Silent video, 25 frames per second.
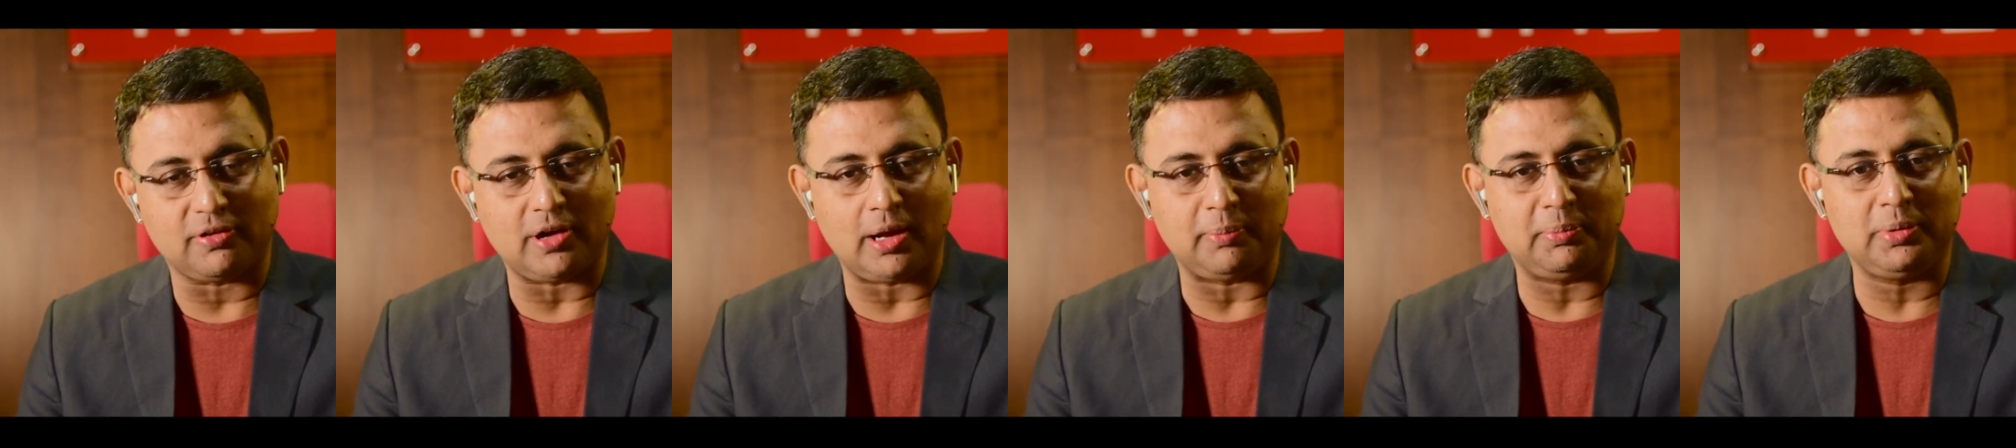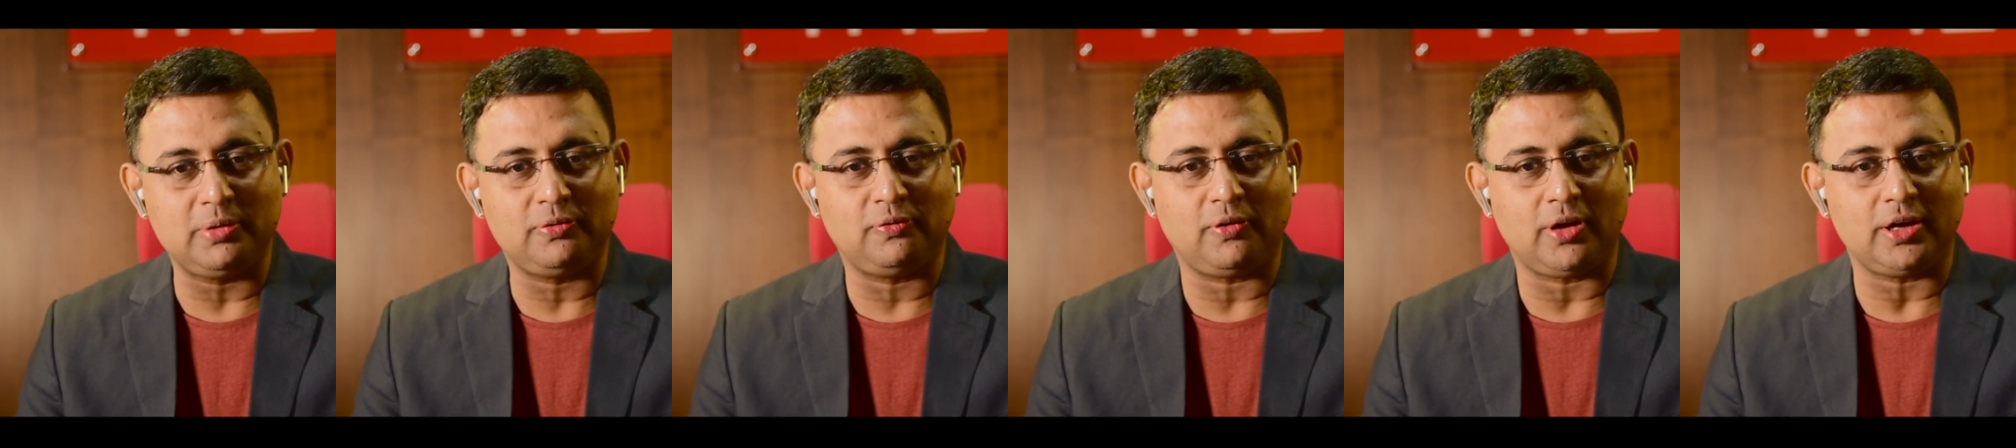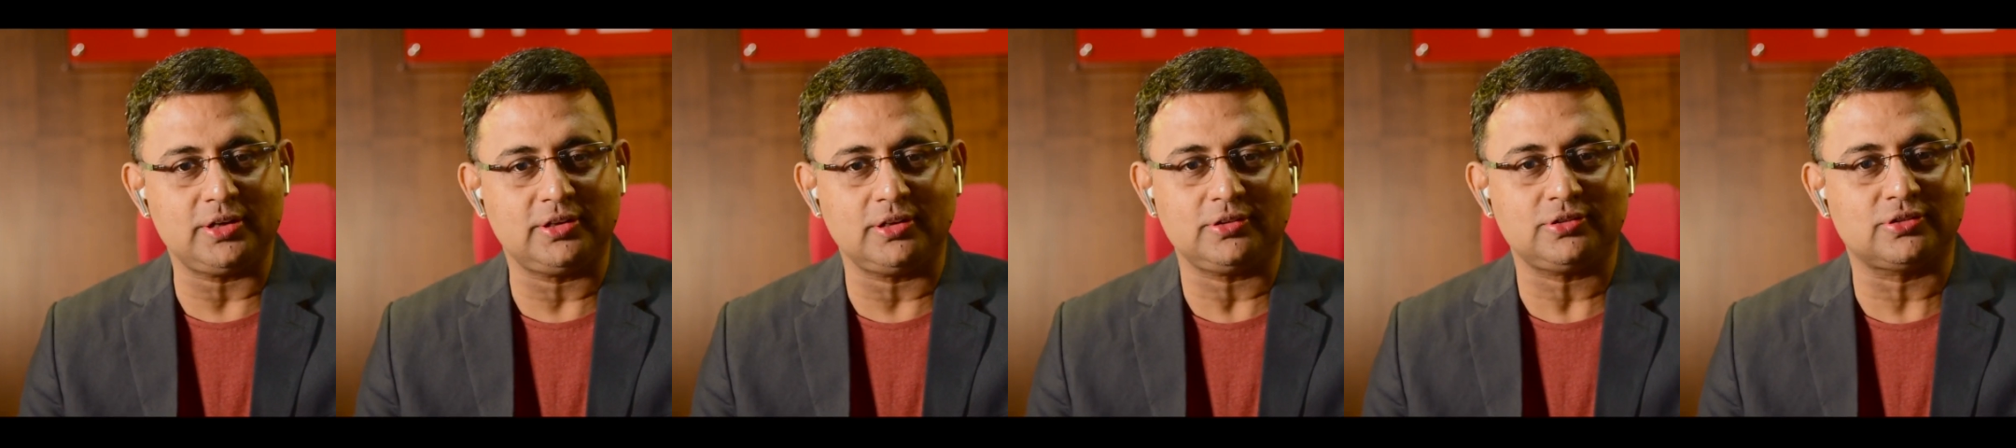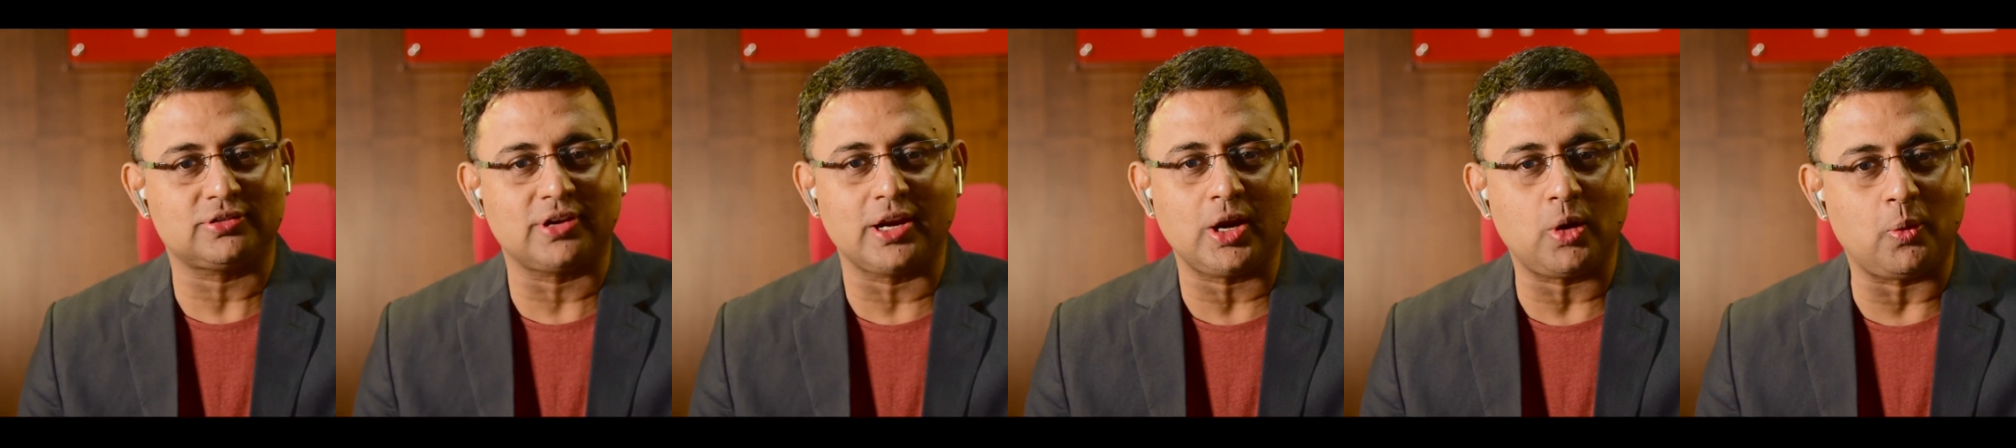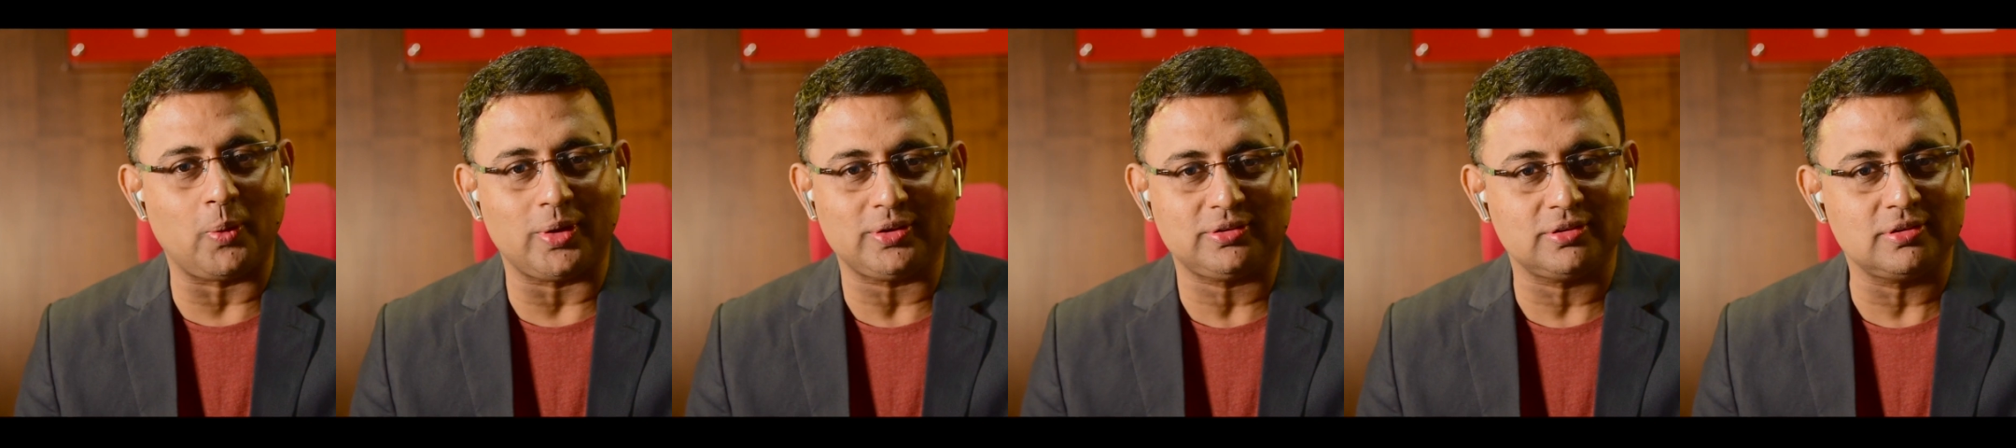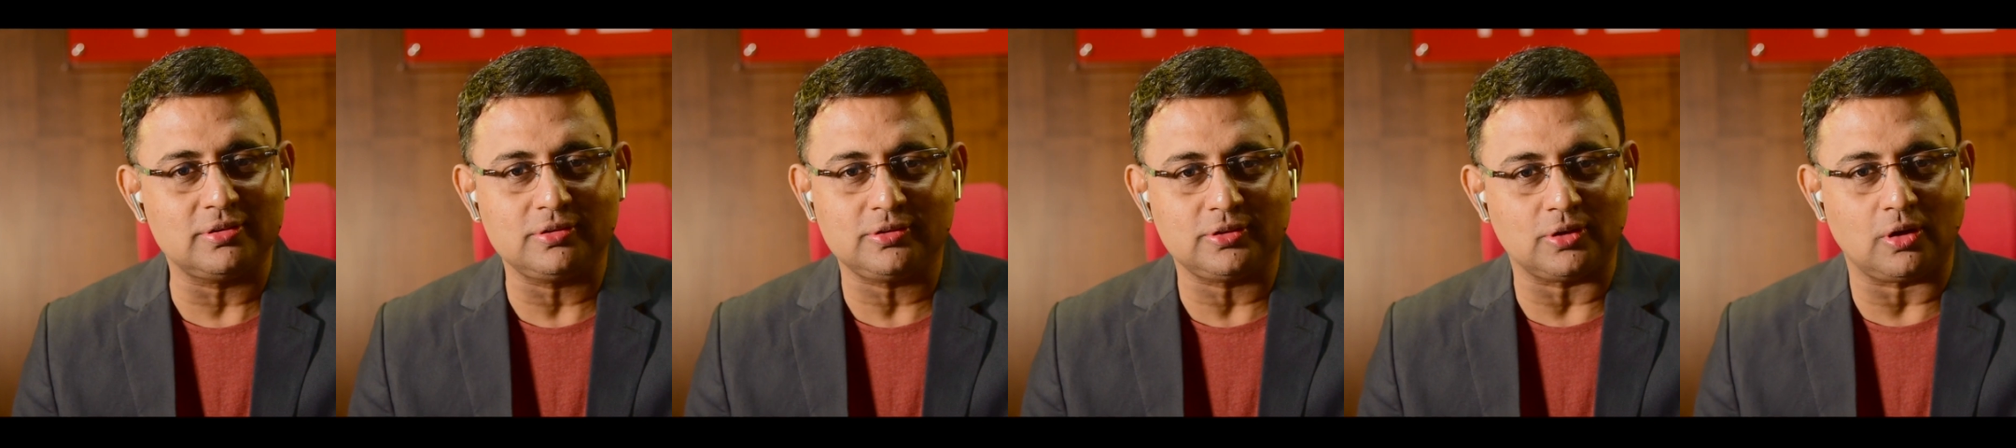rapid fire, just 3
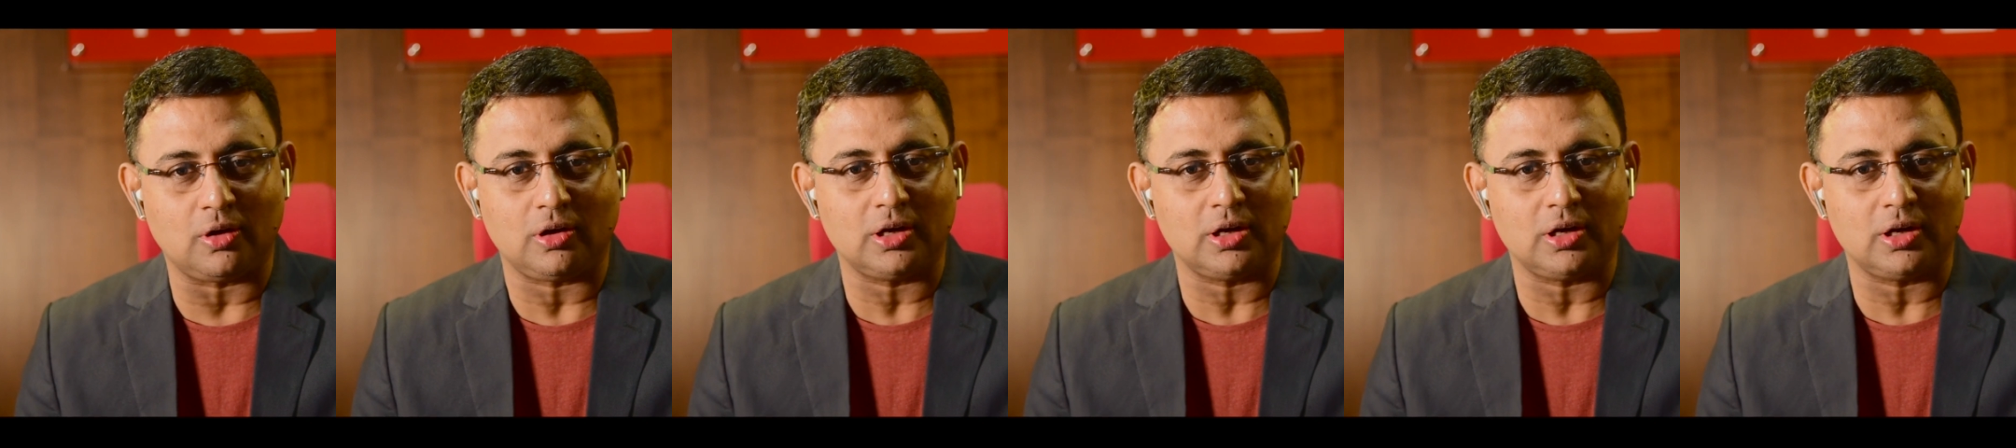questions,